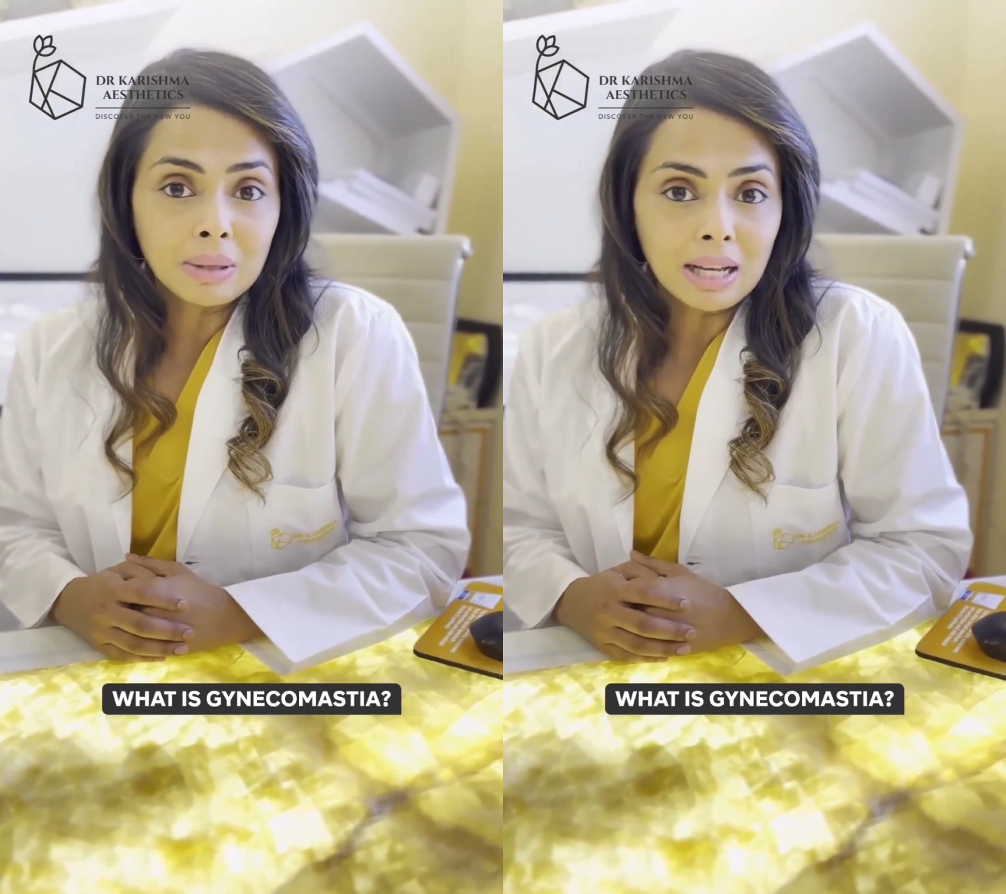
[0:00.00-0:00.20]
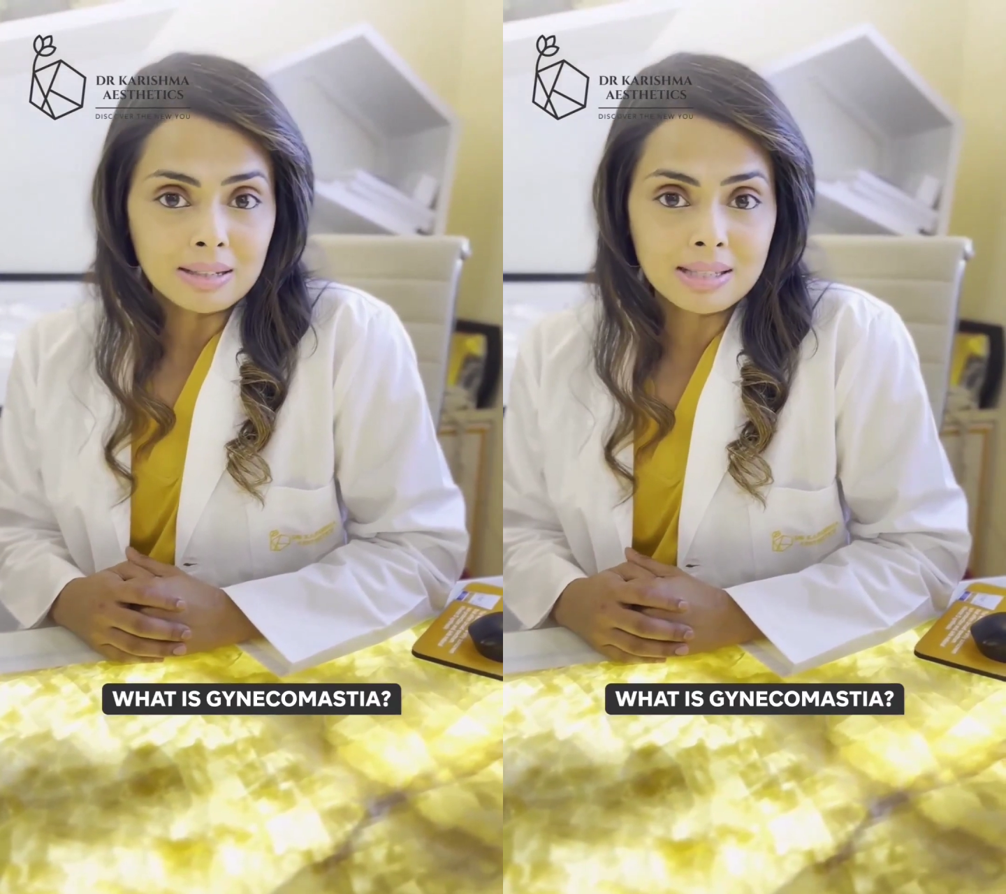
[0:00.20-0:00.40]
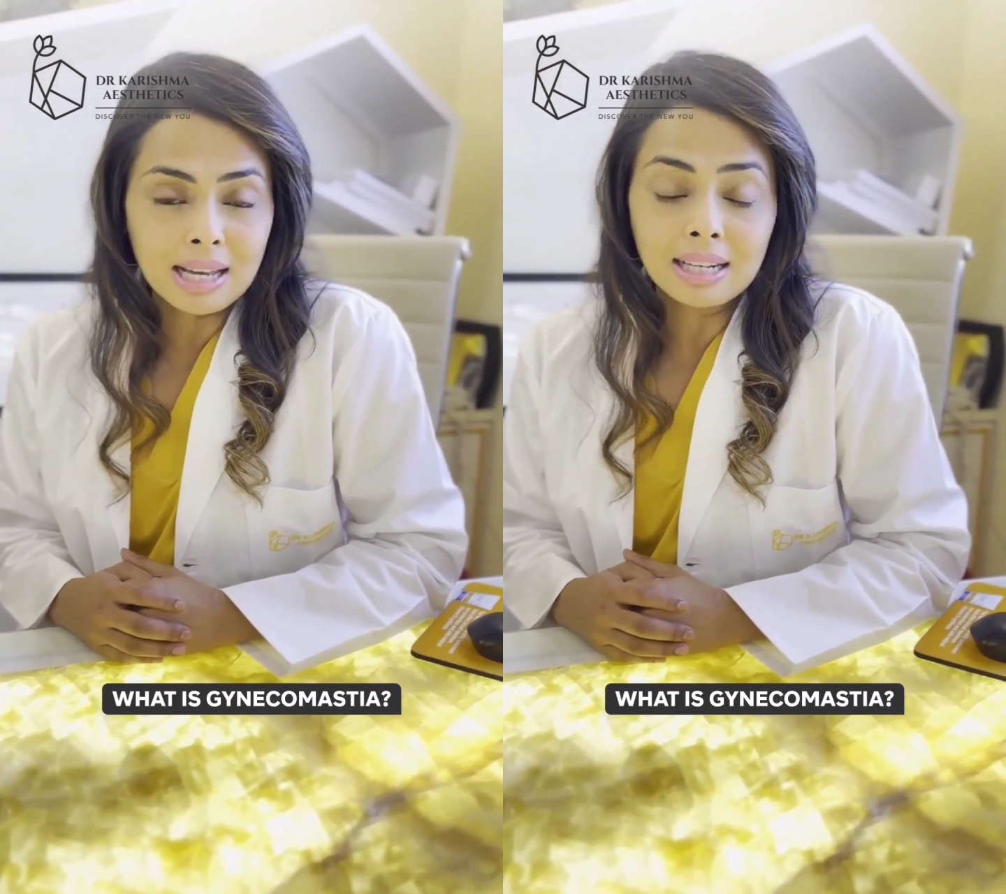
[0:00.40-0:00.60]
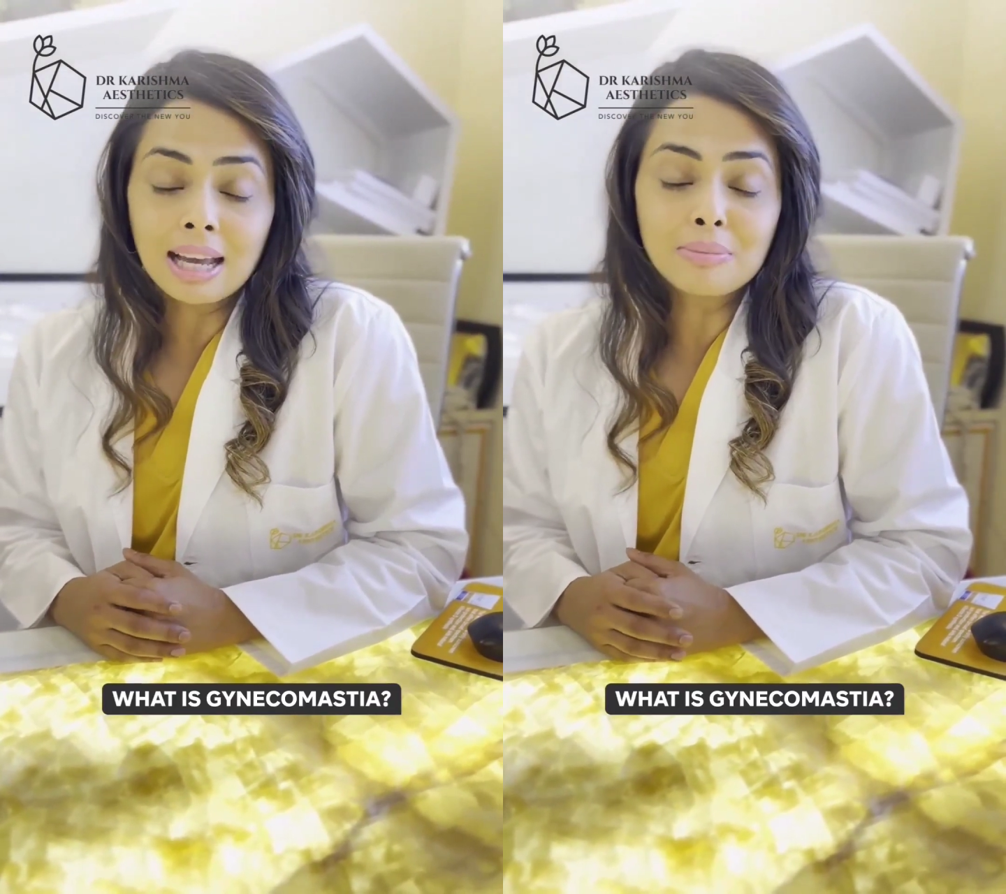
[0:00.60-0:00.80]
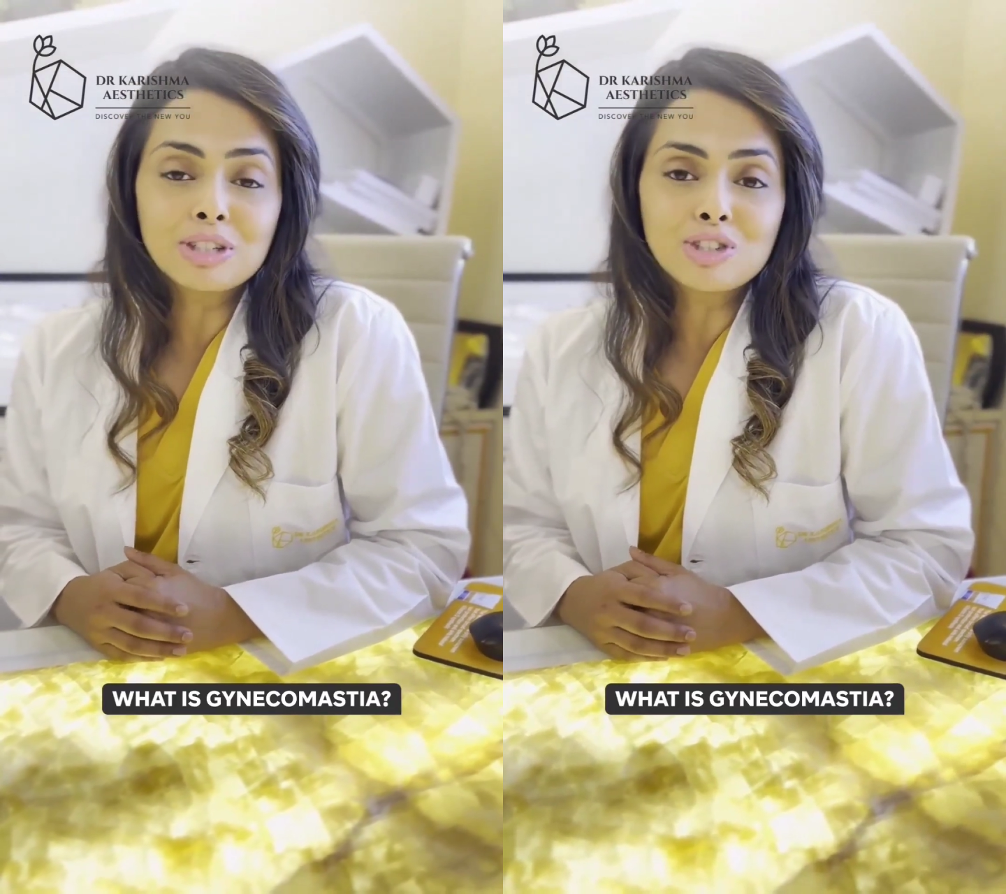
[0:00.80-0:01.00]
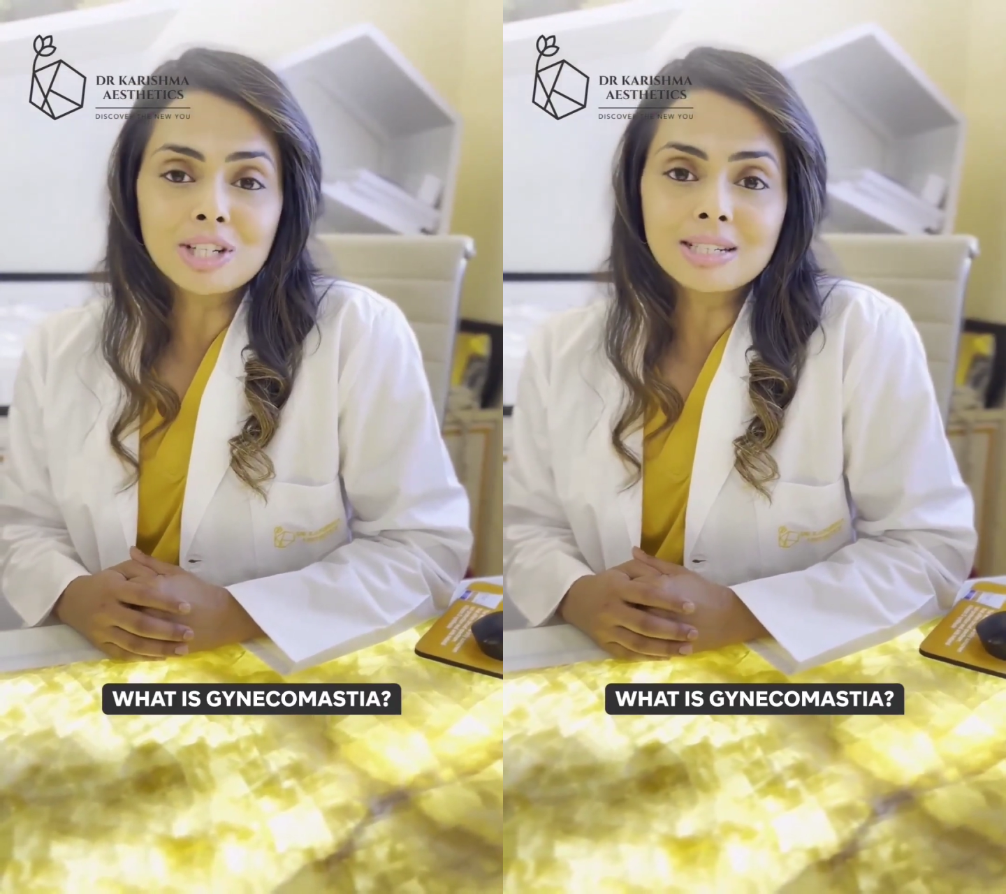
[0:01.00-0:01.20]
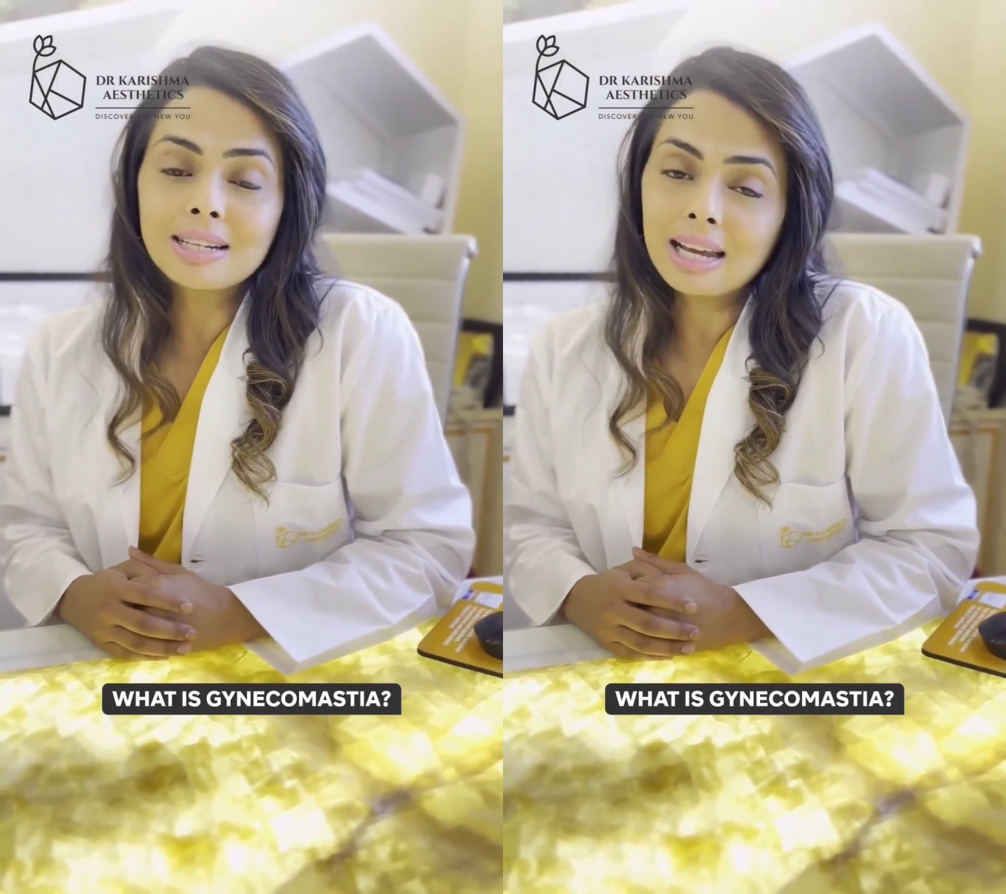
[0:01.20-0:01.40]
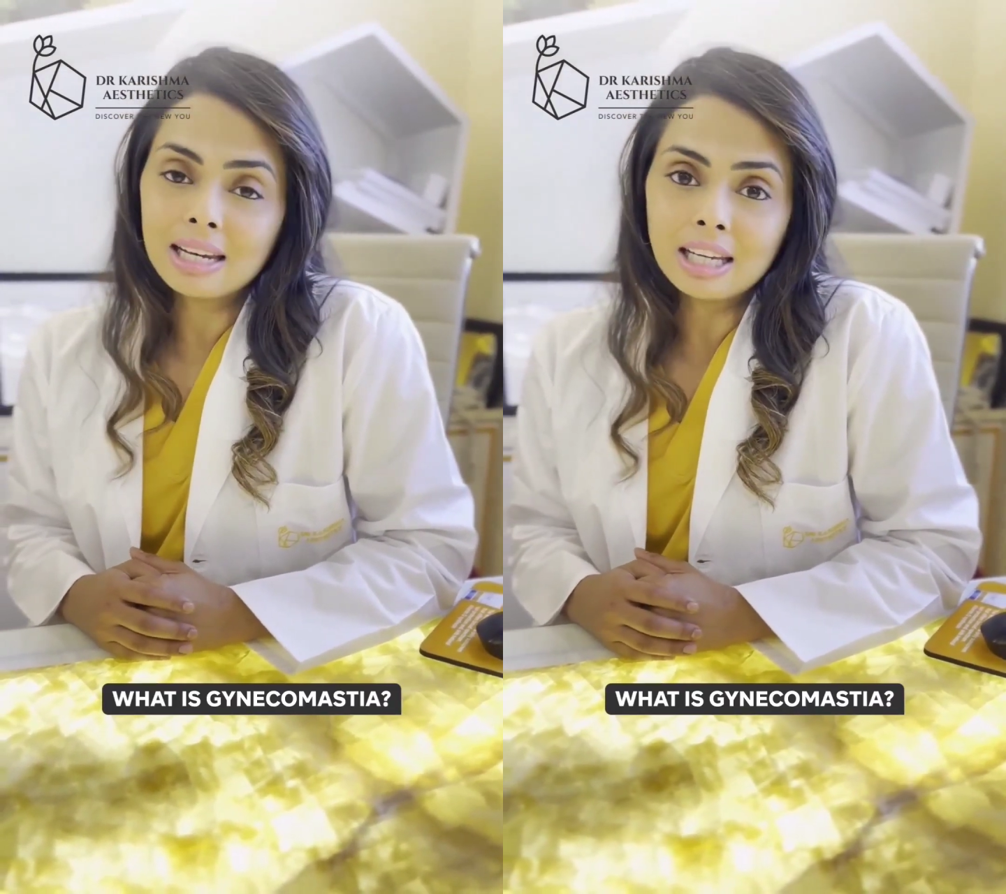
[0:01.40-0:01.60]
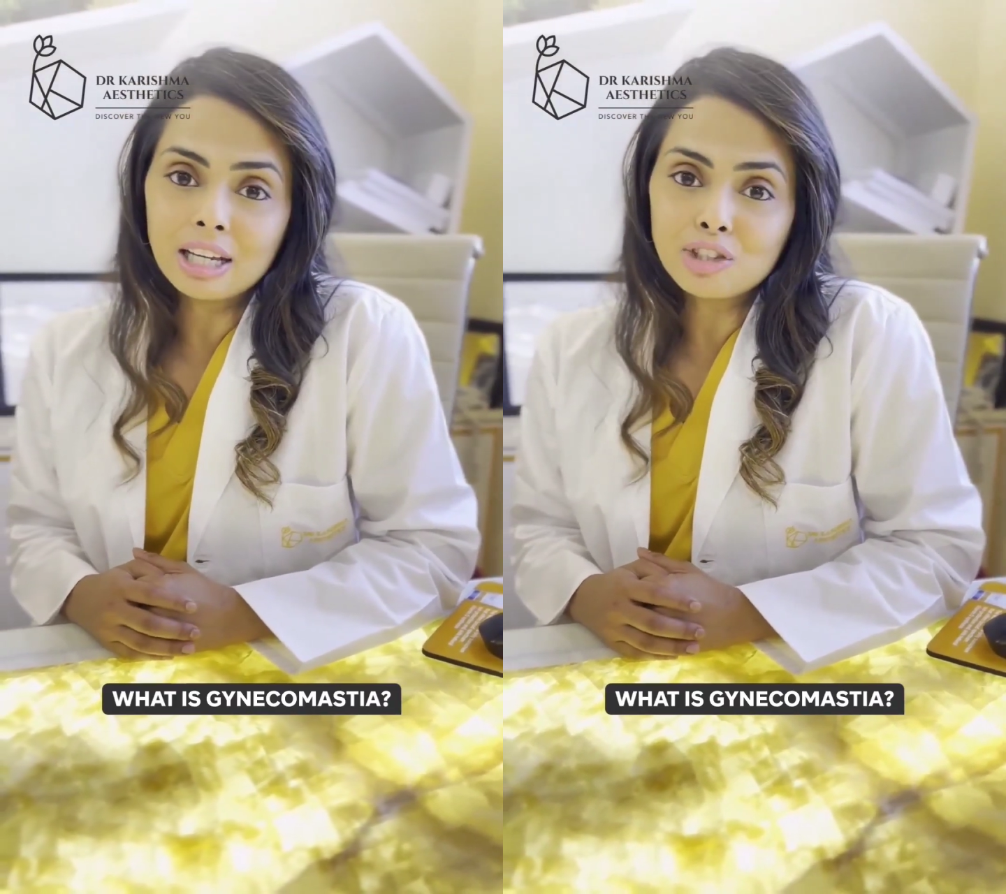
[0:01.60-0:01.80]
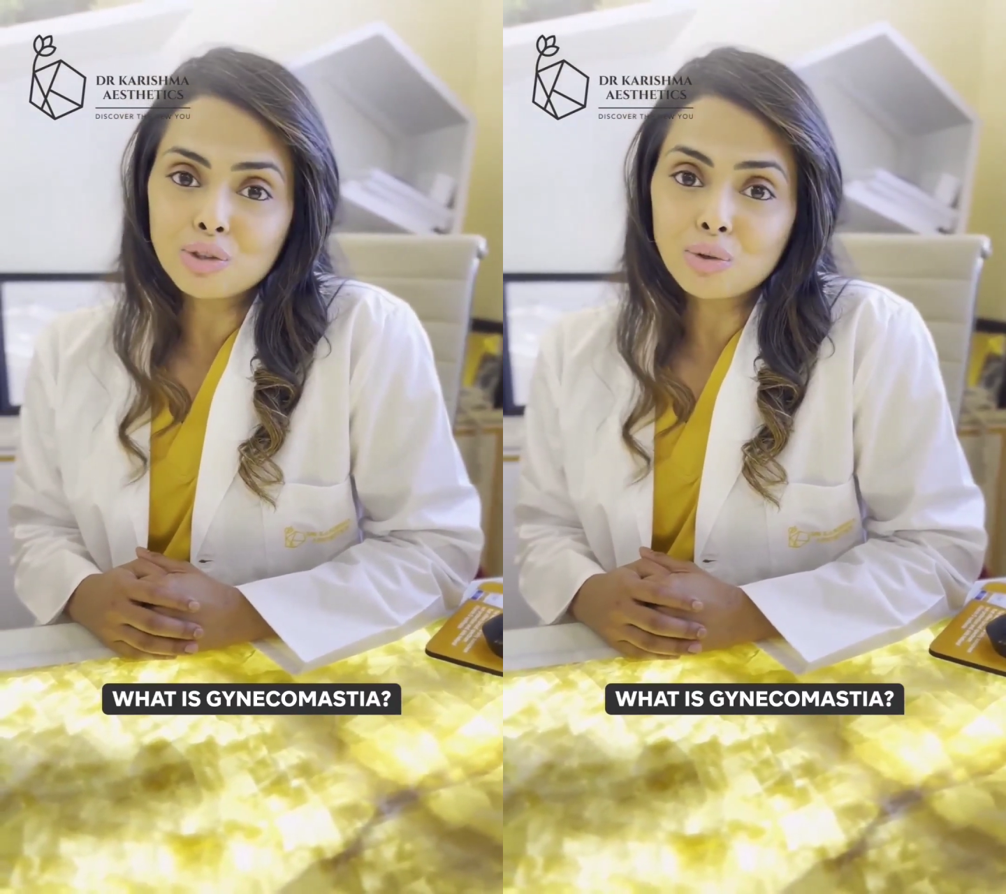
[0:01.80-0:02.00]
plus and can be treated at
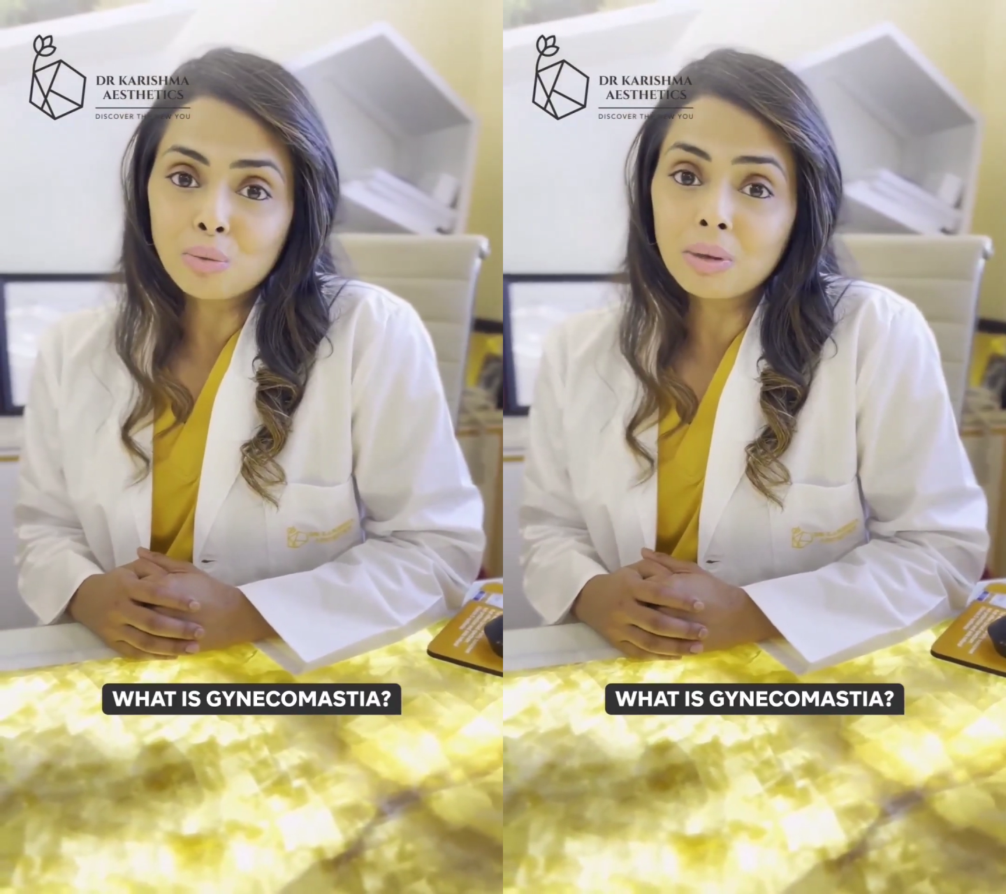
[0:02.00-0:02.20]
any age group.